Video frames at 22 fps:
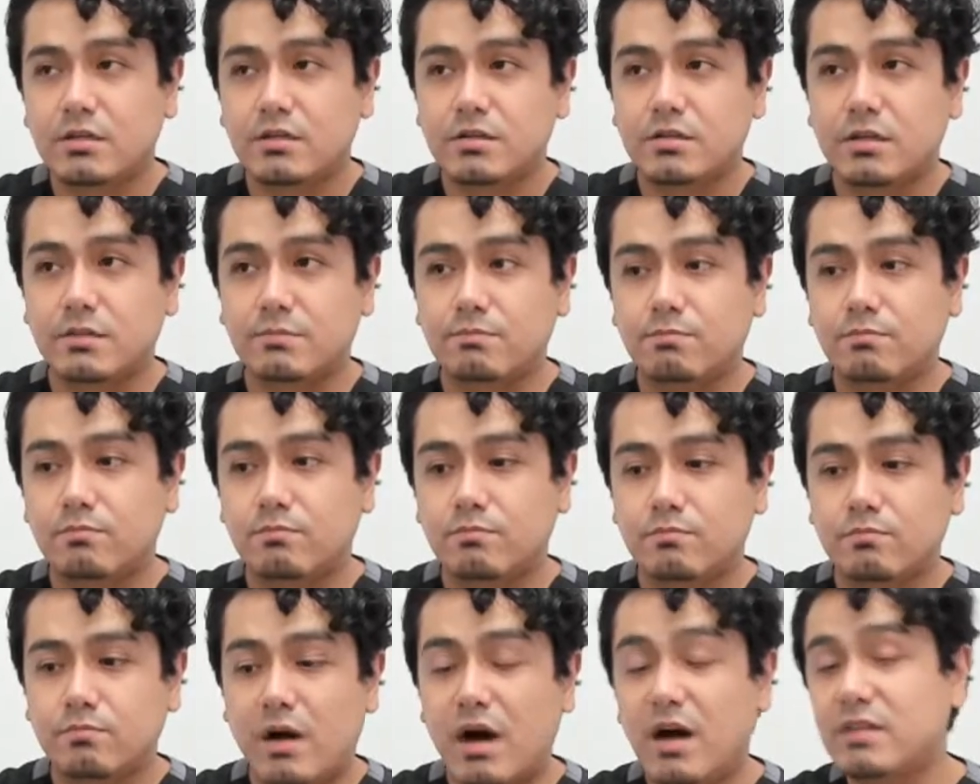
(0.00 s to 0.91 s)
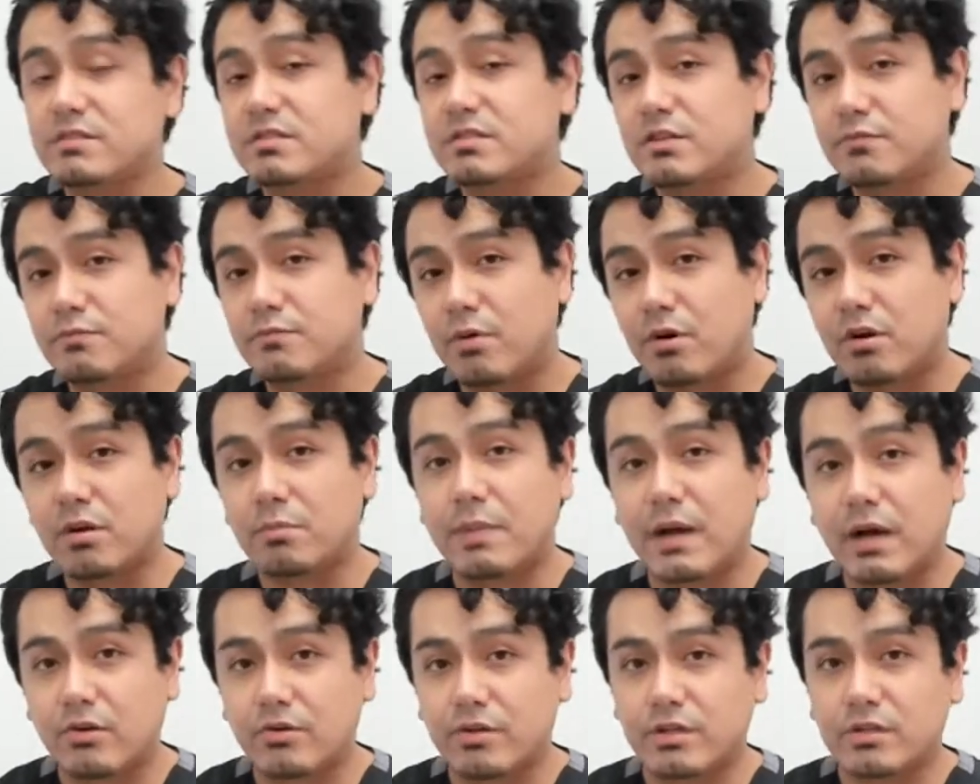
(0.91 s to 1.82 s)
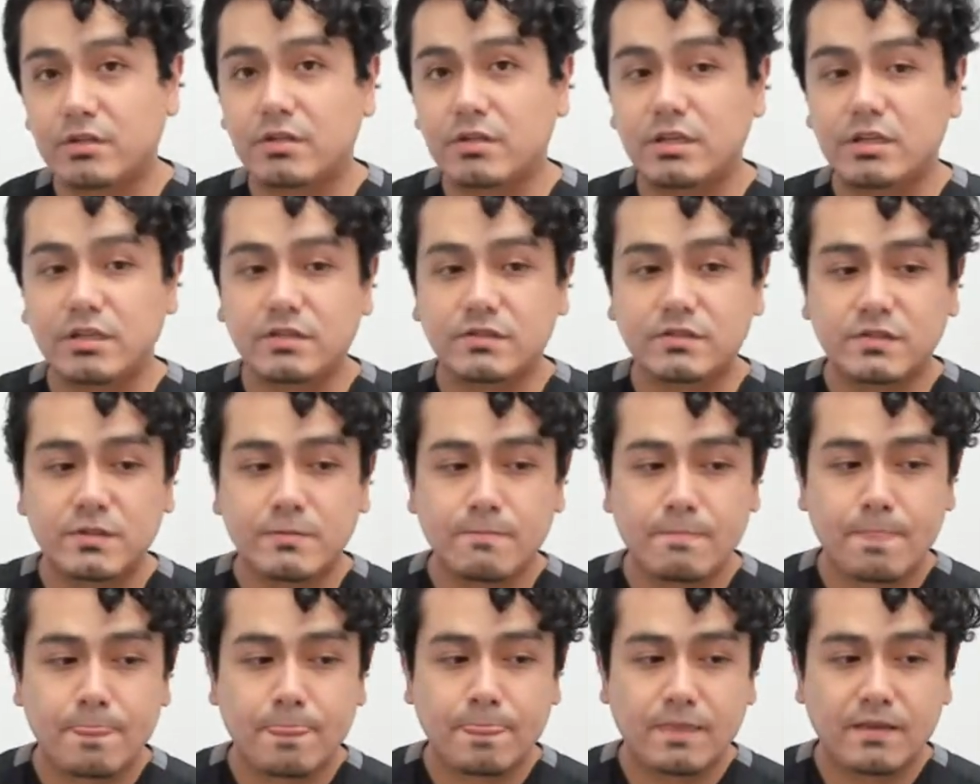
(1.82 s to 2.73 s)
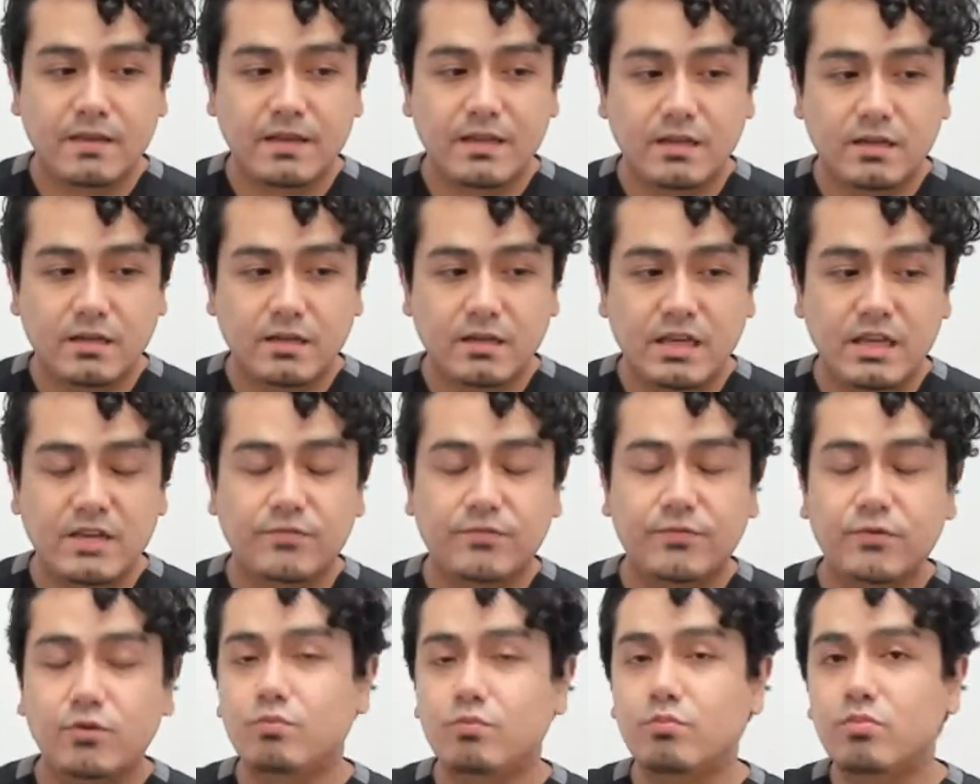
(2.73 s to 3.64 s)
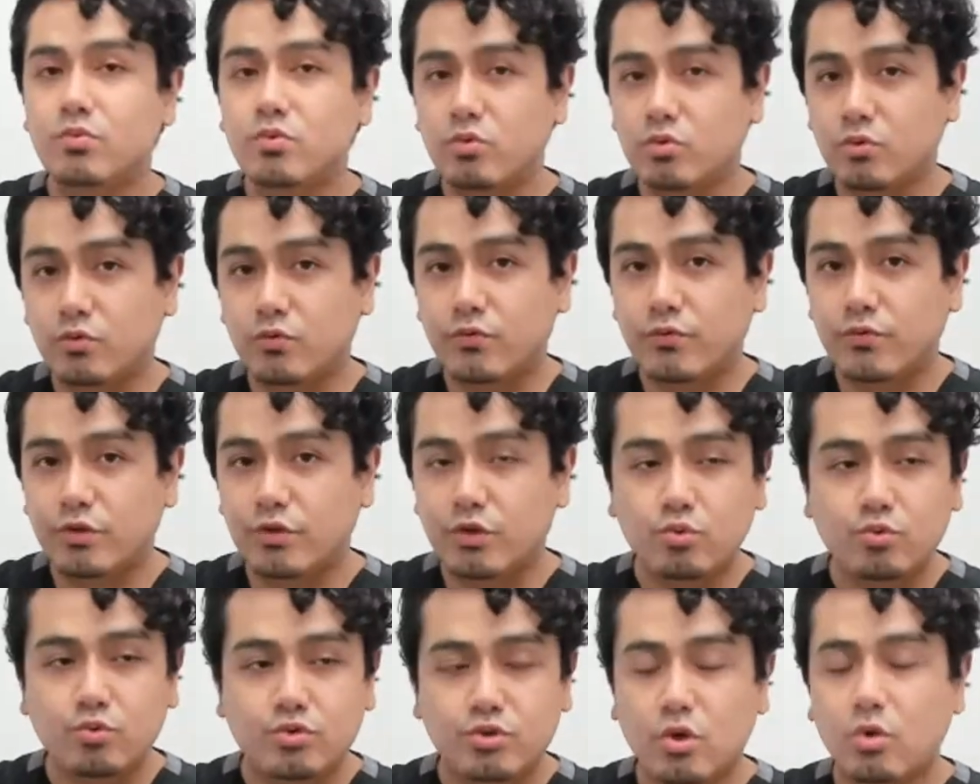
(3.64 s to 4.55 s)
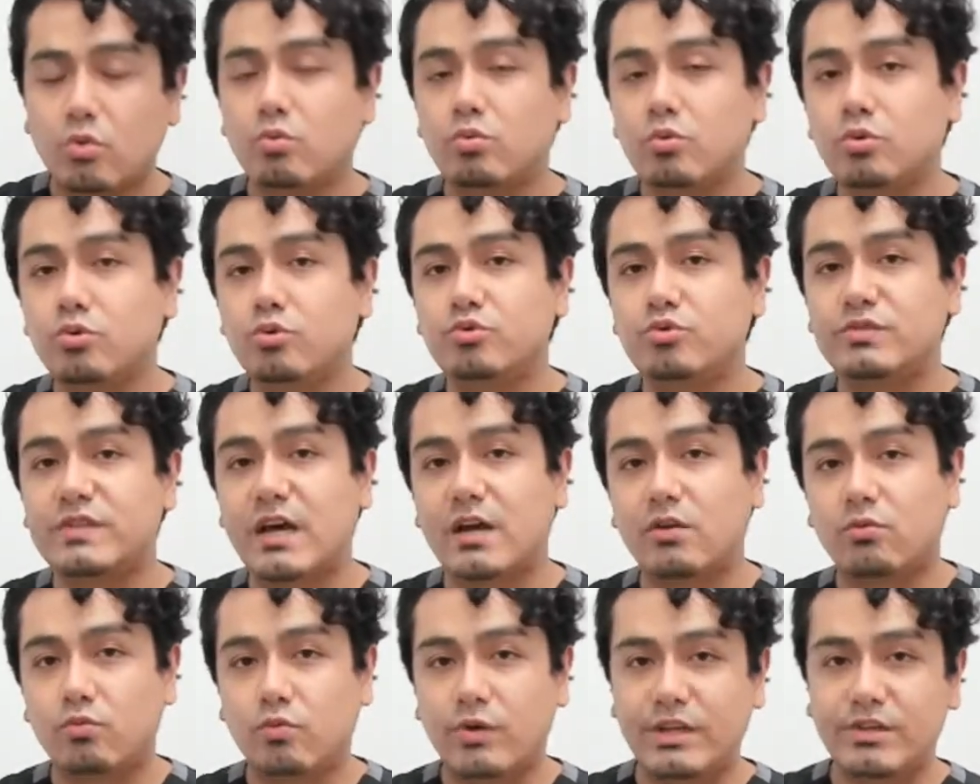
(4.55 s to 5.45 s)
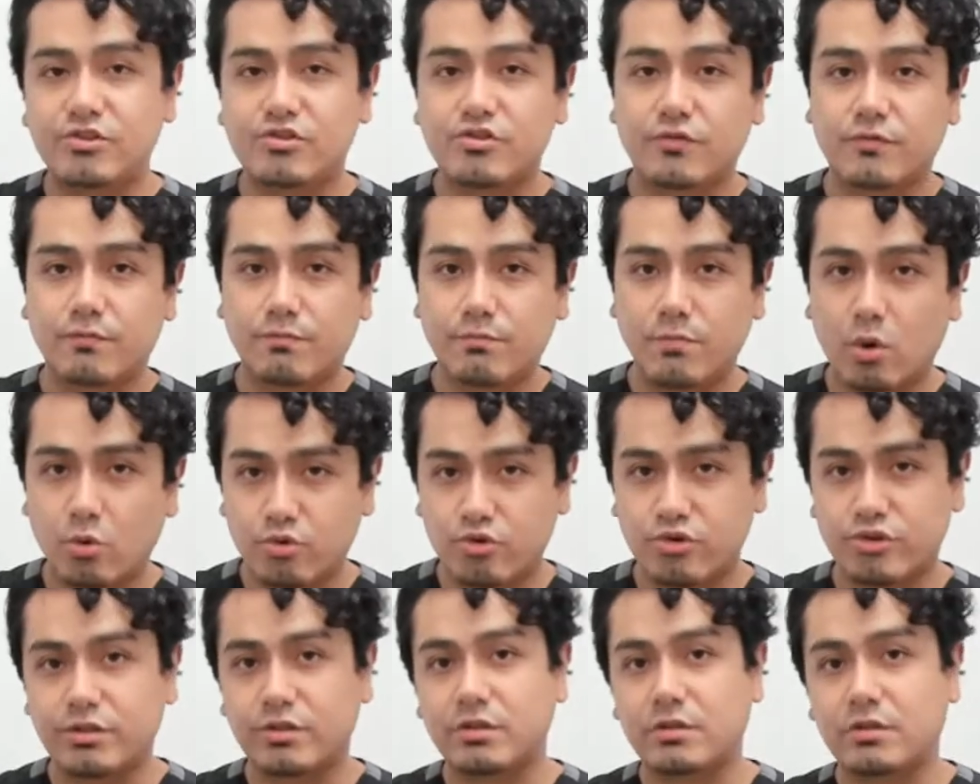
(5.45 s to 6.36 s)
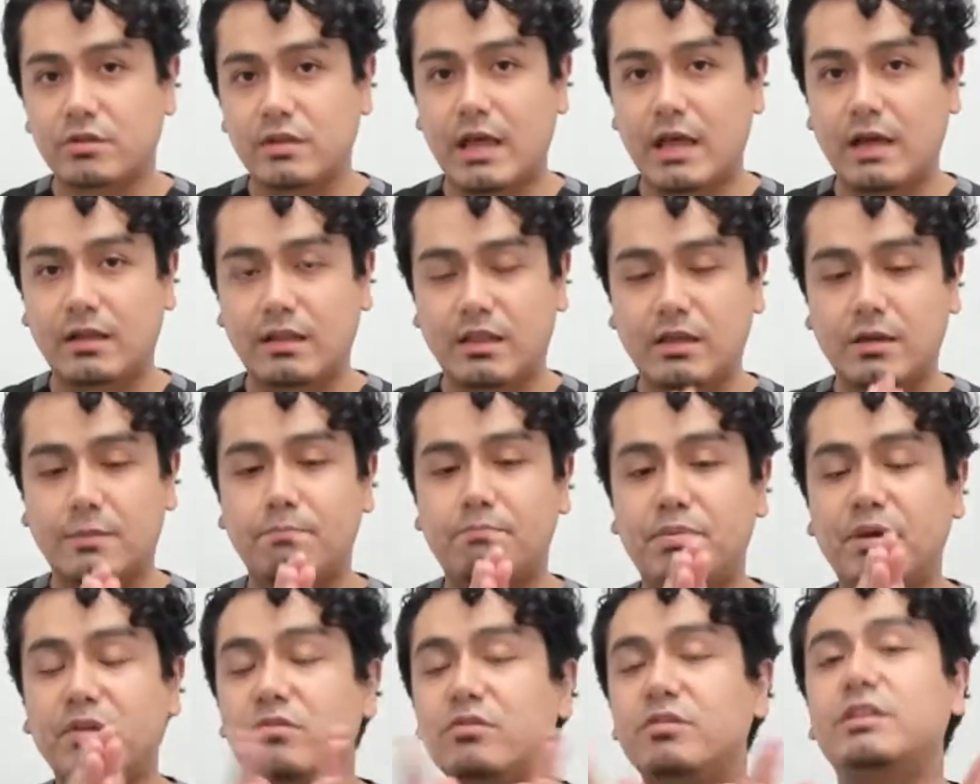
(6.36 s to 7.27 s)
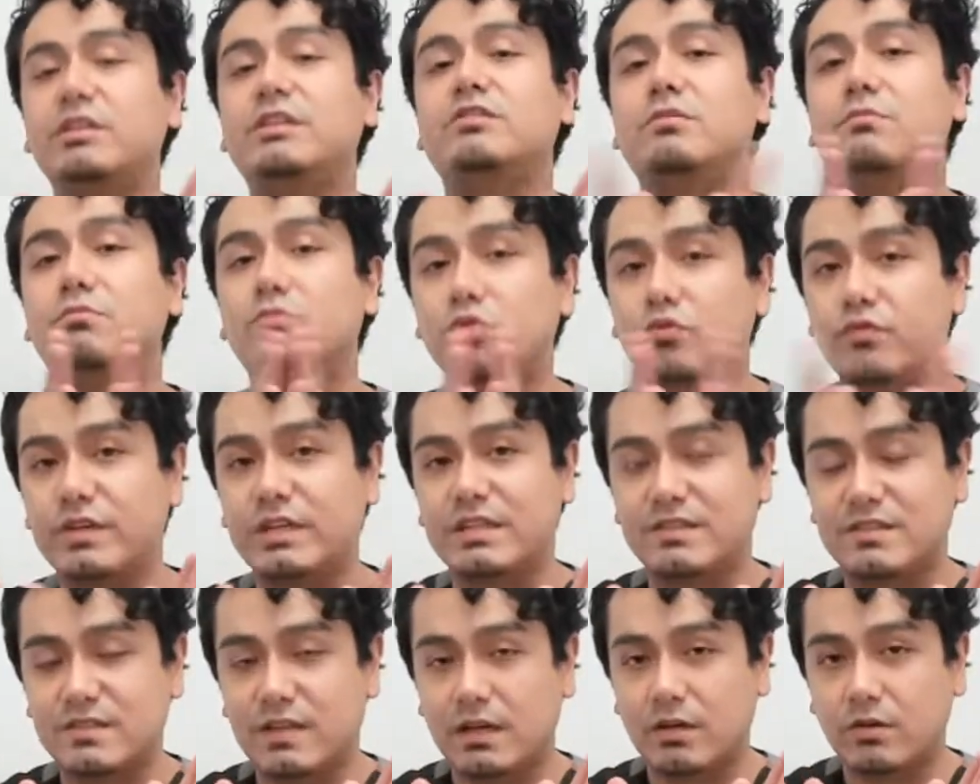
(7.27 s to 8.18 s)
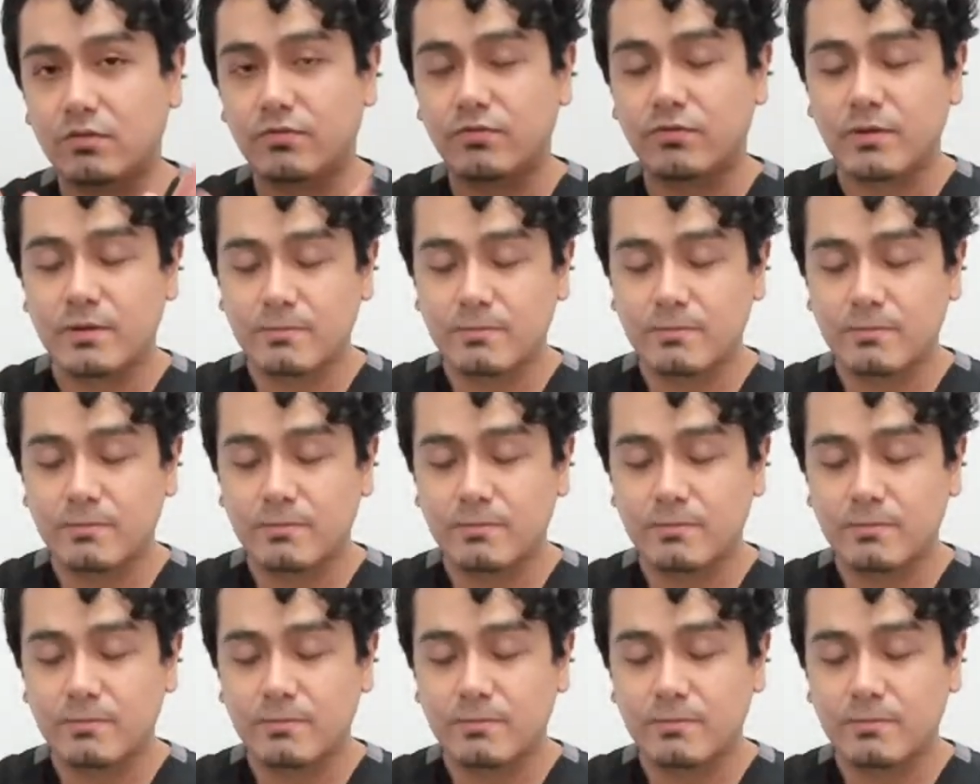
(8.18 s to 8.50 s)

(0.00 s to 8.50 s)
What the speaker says: The positive part about it is, if you move, you don't lose that range of motion, the ability to move in itself.